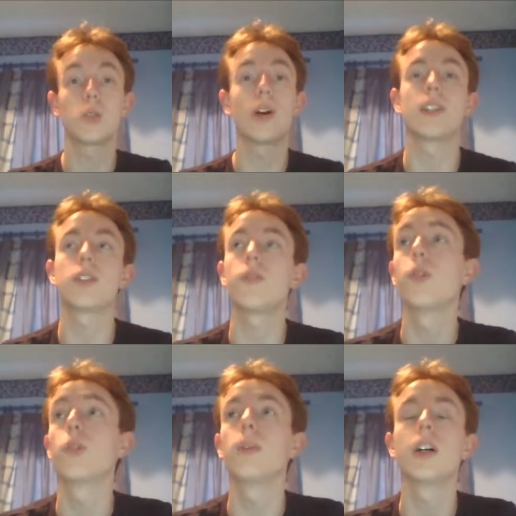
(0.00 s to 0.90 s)
door handles have
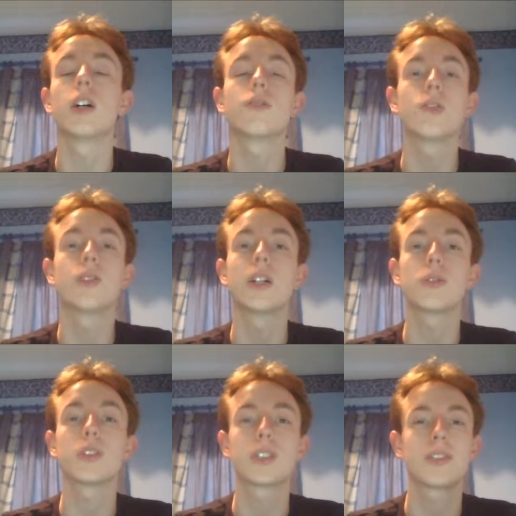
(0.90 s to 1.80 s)
fallen apart around the
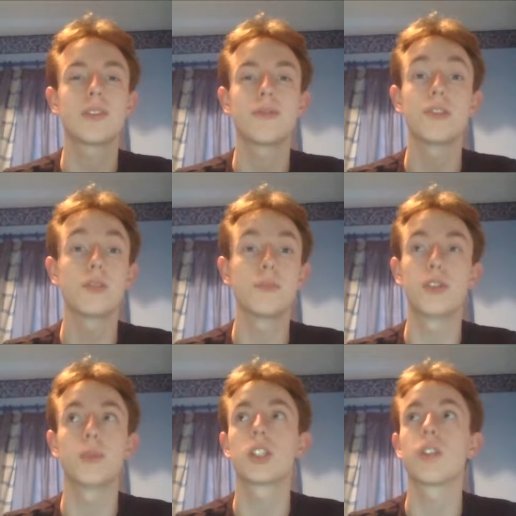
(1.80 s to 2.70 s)
house for
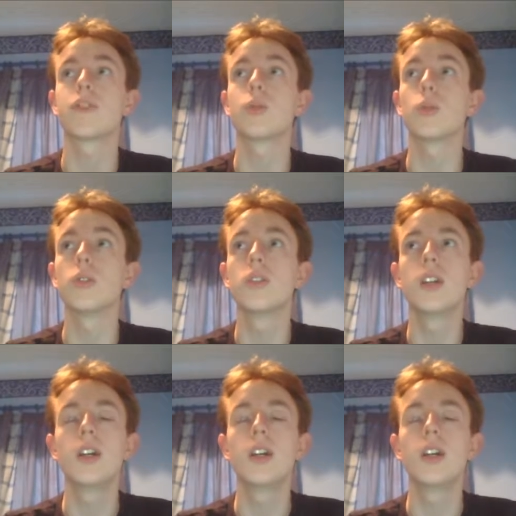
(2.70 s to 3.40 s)
pretty much every door.